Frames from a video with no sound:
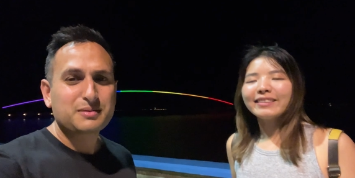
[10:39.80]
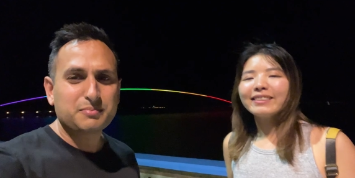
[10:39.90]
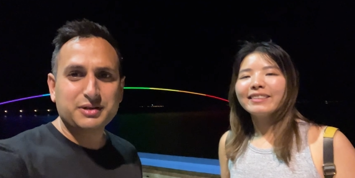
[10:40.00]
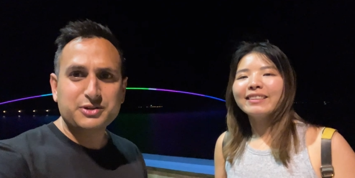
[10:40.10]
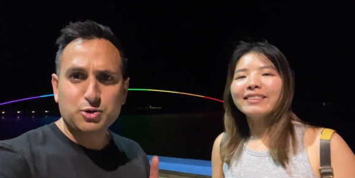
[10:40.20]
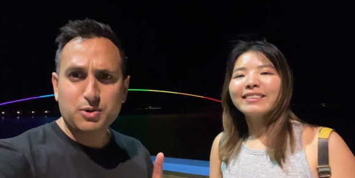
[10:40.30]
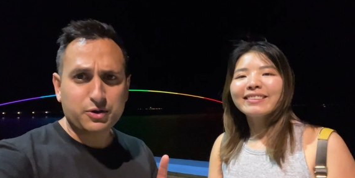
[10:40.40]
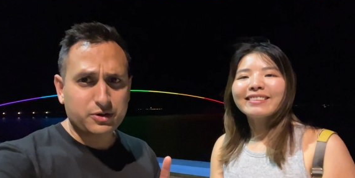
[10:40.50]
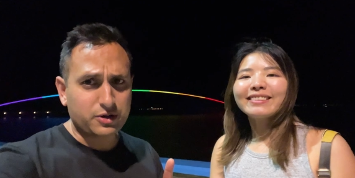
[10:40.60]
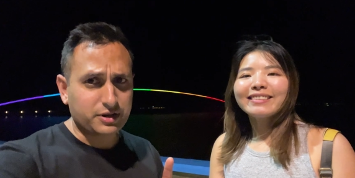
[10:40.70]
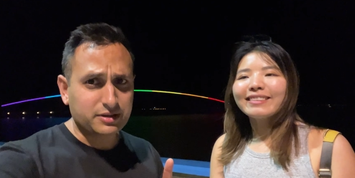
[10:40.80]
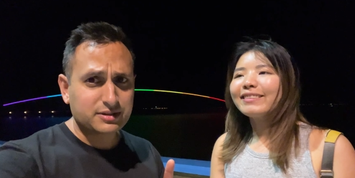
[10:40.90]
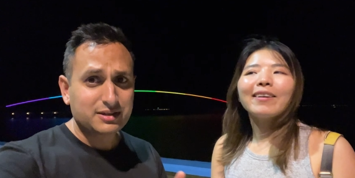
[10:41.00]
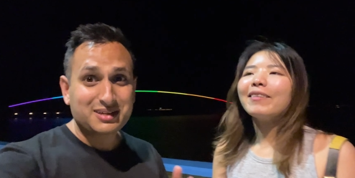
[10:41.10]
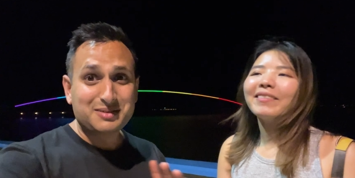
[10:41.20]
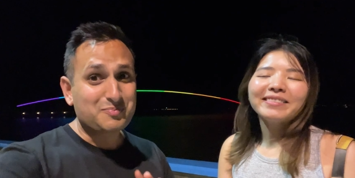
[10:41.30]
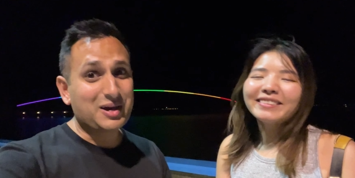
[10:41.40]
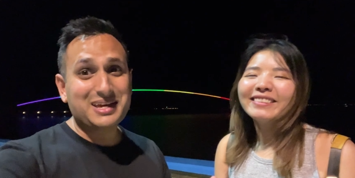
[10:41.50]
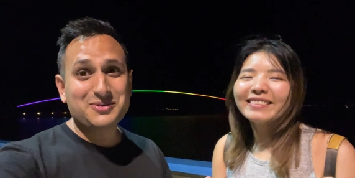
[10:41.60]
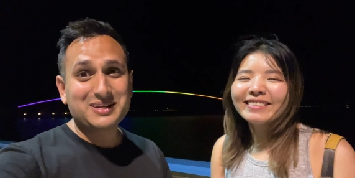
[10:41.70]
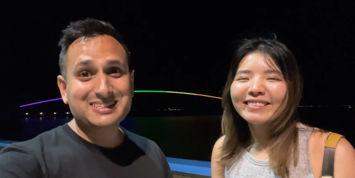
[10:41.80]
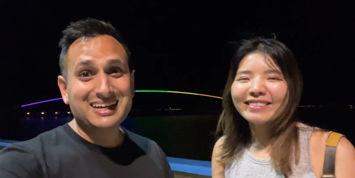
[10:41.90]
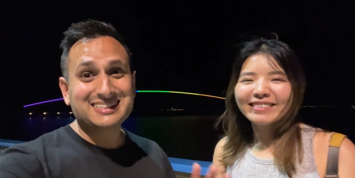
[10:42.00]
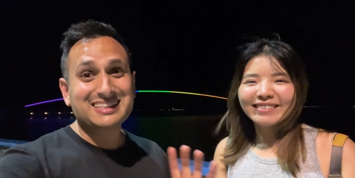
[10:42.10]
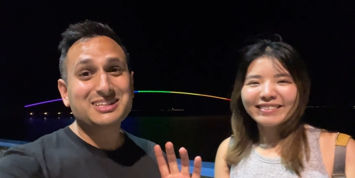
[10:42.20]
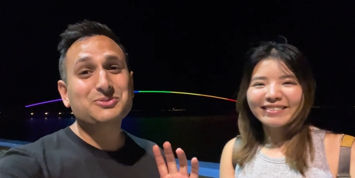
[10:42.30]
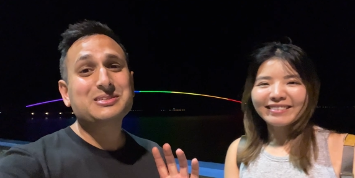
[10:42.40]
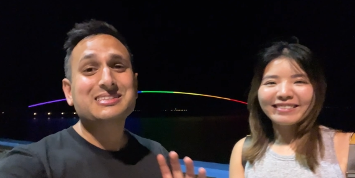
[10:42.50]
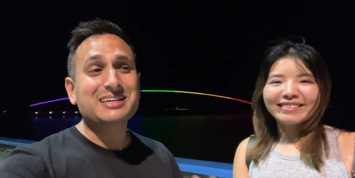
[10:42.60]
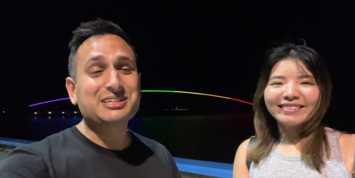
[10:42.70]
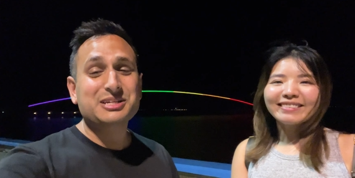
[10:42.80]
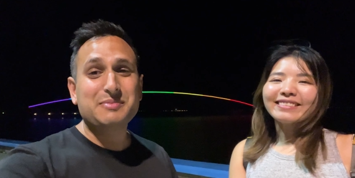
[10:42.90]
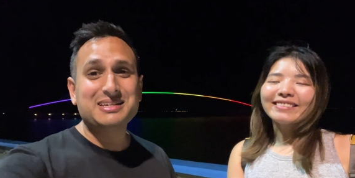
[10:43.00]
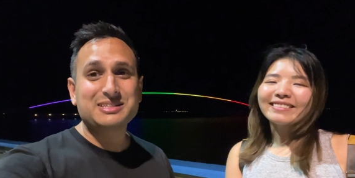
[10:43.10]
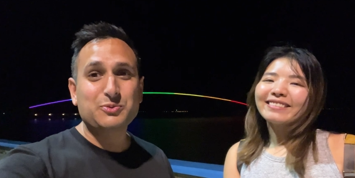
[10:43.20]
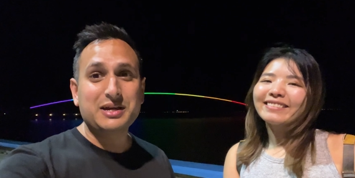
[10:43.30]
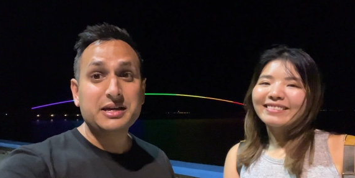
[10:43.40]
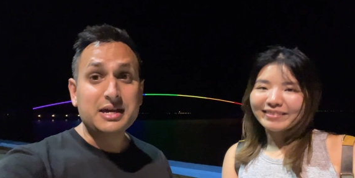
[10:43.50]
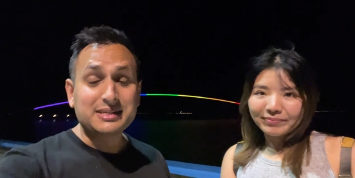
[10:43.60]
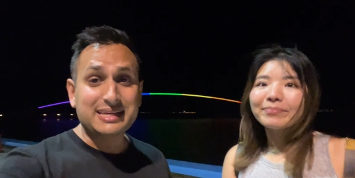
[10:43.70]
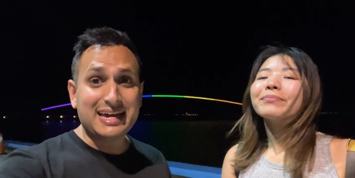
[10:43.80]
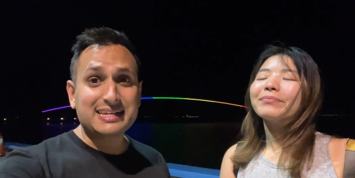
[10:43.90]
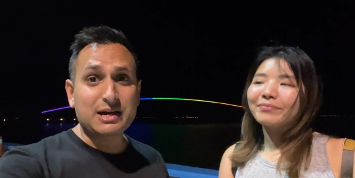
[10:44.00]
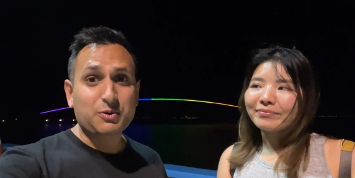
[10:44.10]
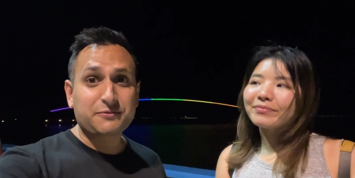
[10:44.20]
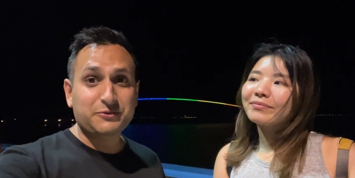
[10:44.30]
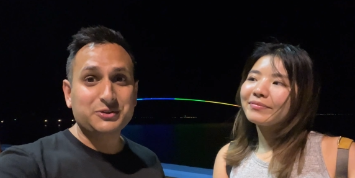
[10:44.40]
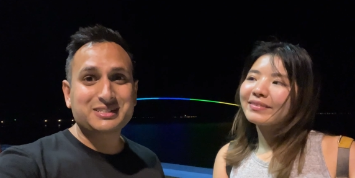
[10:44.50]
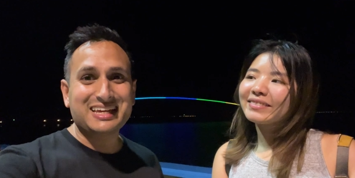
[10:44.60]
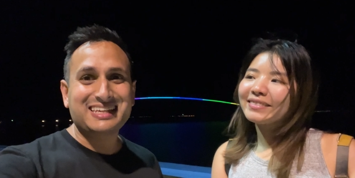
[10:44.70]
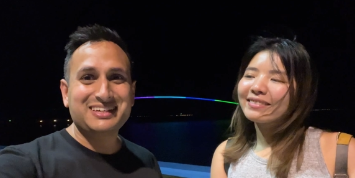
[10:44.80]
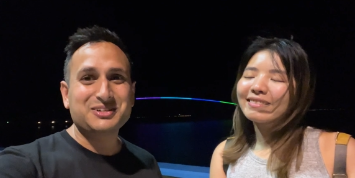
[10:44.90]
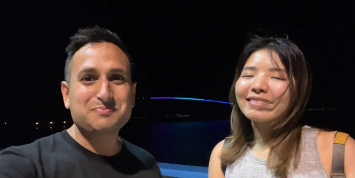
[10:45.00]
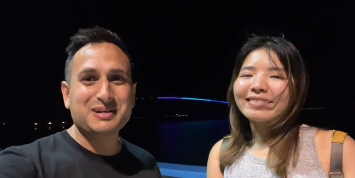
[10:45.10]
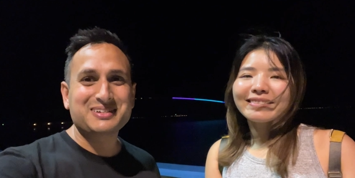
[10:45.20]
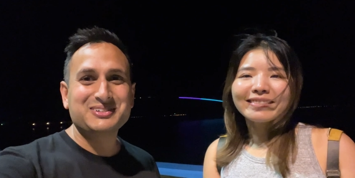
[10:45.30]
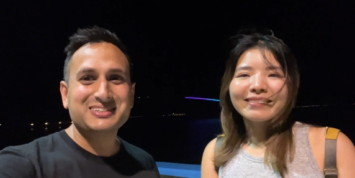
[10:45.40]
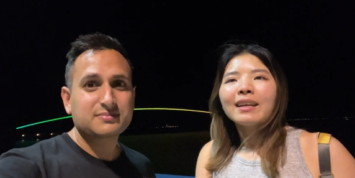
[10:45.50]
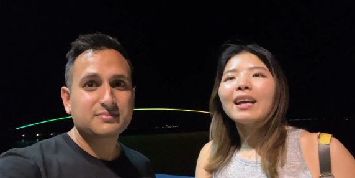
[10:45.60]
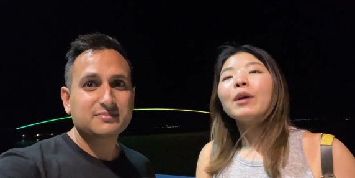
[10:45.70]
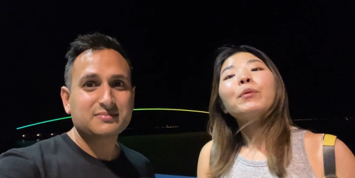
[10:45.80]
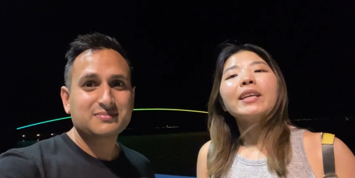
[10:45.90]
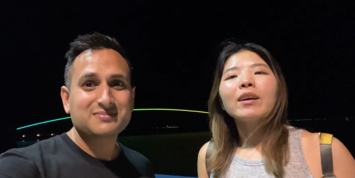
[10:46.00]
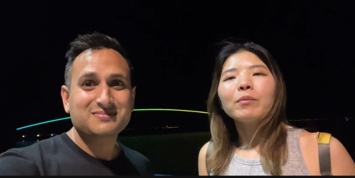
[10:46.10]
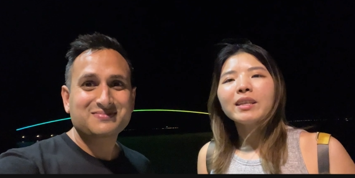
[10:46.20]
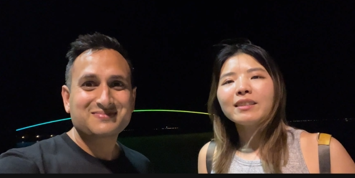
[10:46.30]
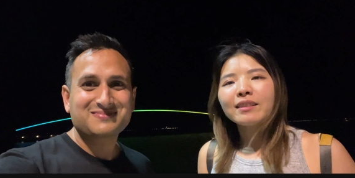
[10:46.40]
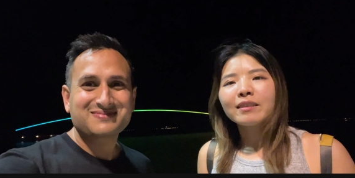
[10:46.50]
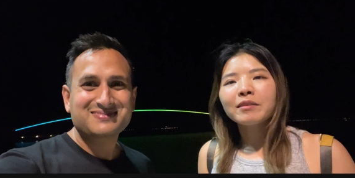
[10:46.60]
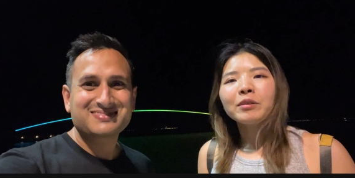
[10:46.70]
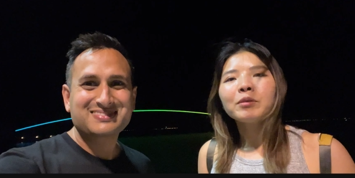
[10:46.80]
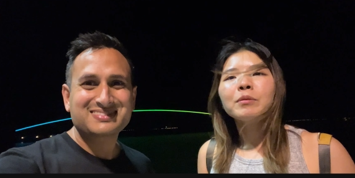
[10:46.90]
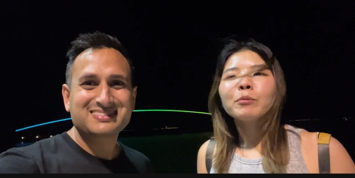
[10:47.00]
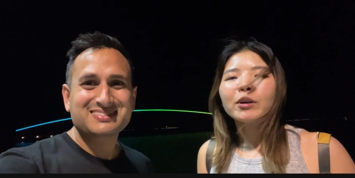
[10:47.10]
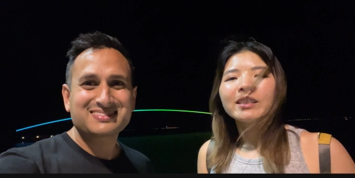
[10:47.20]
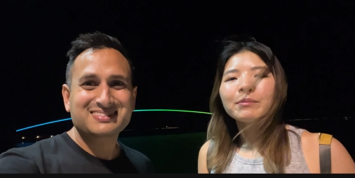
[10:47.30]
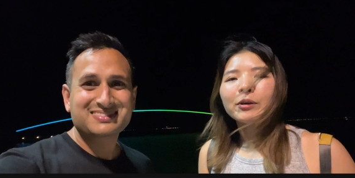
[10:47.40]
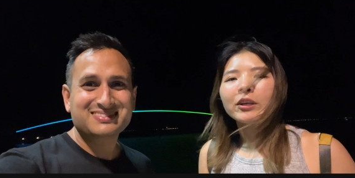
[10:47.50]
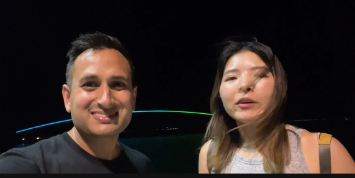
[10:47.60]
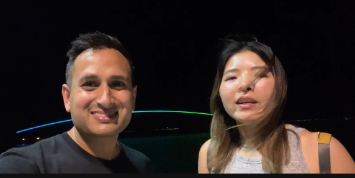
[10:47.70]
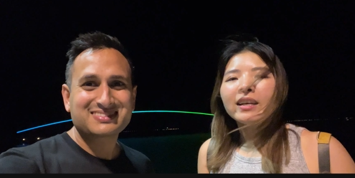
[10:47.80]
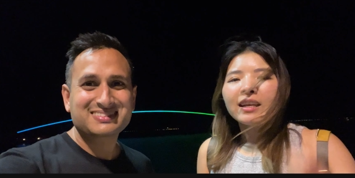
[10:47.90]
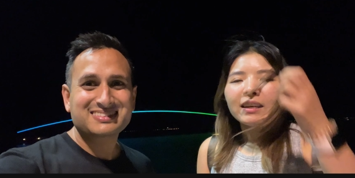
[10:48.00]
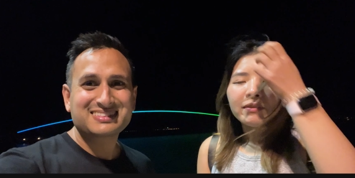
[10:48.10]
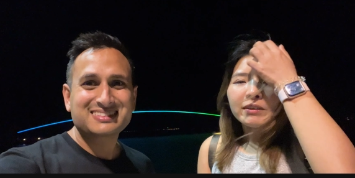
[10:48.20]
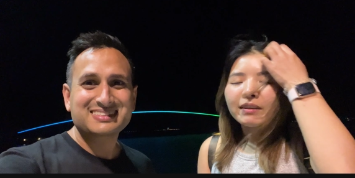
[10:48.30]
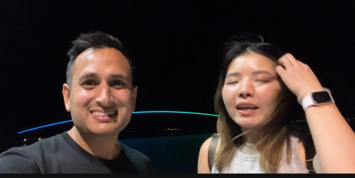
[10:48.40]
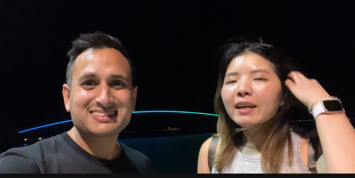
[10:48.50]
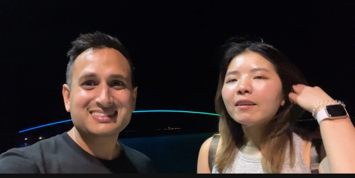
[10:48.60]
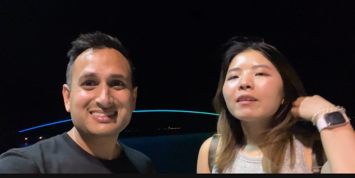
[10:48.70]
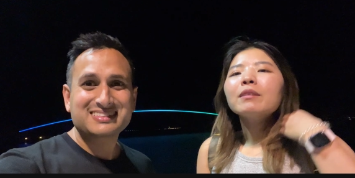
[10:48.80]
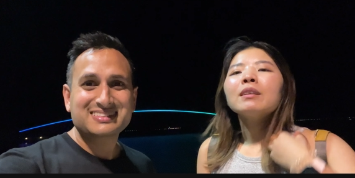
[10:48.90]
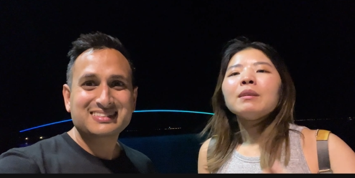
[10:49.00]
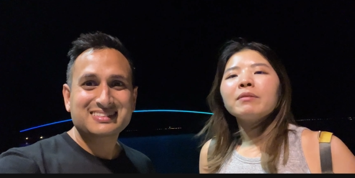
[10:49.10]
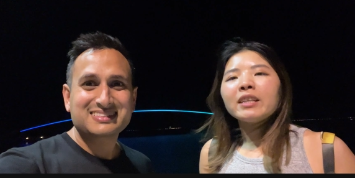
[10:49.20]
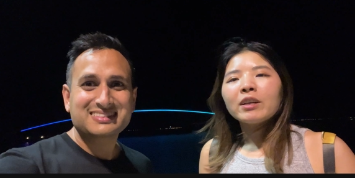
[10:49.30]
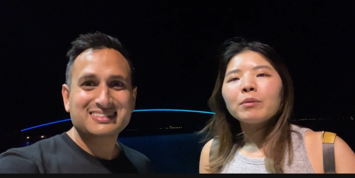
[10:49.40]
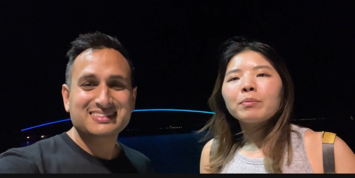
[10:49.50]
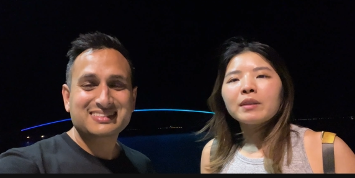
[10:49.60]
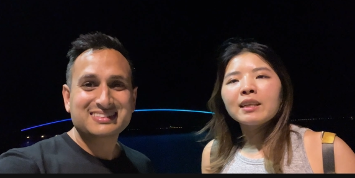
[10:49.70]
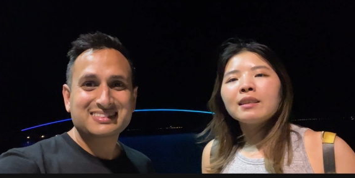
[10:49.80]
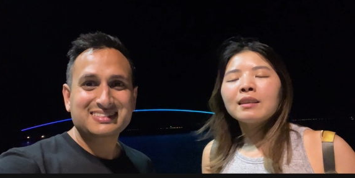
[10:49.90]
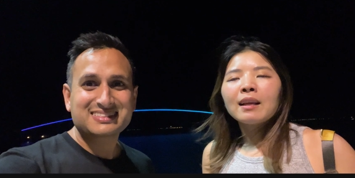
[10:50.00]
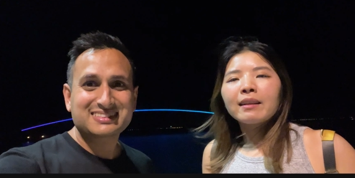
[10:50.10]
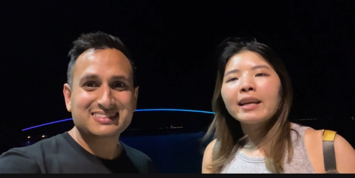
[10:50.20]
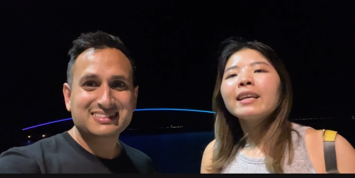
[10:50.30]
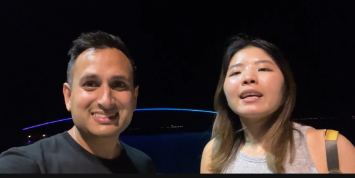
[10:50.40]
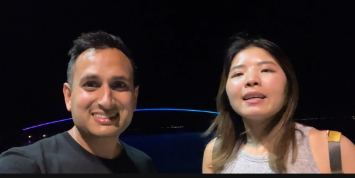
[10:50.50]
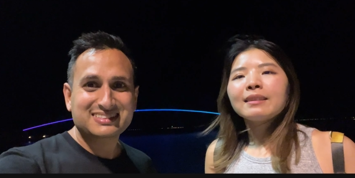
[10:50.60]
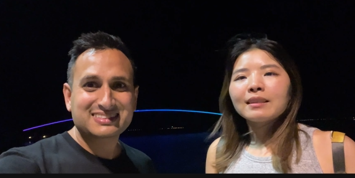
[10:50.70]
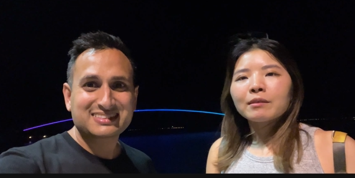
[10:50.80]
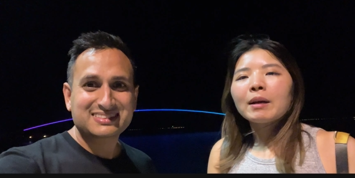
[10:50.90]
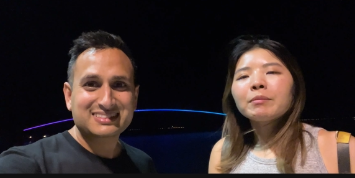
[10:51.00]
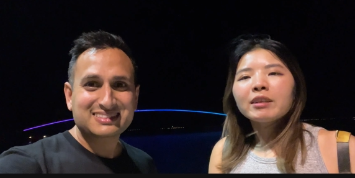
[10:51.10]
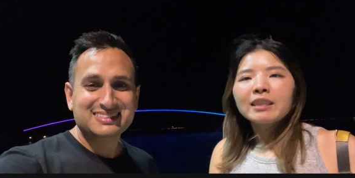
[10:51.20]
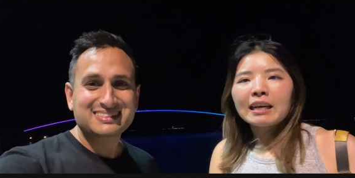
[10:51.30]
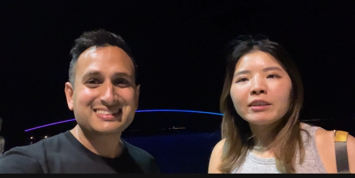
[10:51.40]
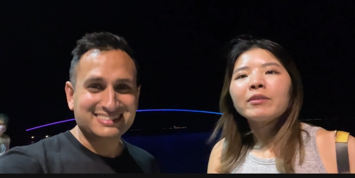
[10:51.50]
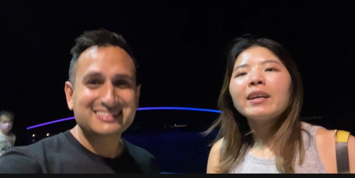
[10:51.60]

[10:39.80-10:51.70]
Speaker 1: But no Mario Karting. No. But anyways, guys, this was such an amazing way to end our first day here in Penghu.
Speaker 2: And we can't wait to show you more tomorrow. If you like our video, please like and subscribe to our channel